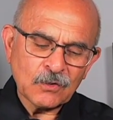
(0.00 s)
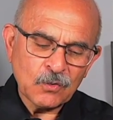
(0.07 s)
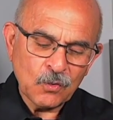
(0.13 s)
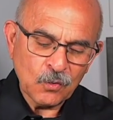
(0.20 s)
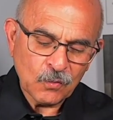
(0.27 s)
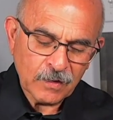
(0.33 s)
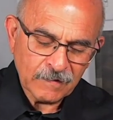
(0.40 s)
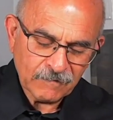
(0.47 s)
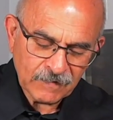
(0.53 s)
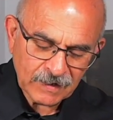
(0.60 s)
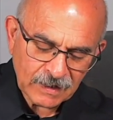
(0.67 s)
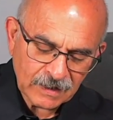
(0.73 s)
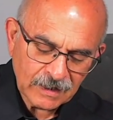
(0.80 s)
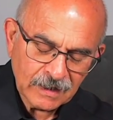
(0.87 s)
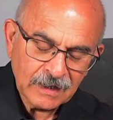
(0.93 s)
go
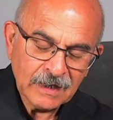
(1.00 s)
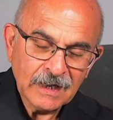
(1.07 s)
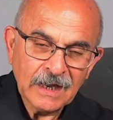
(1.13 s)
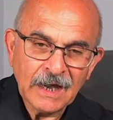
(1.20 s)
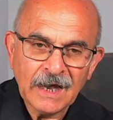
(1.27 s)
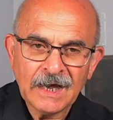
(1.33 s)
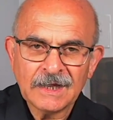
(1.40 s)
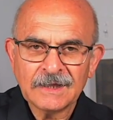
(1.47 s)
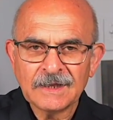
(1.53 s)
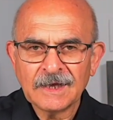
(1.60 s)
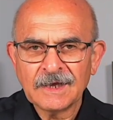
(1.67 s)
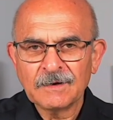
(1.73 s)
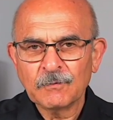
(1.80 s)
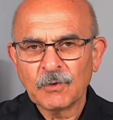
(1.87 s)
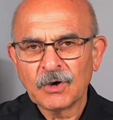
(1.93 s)
away, and
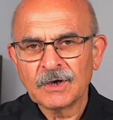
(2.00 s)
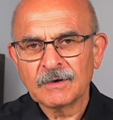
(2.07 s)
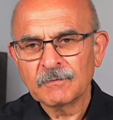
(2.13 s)
then by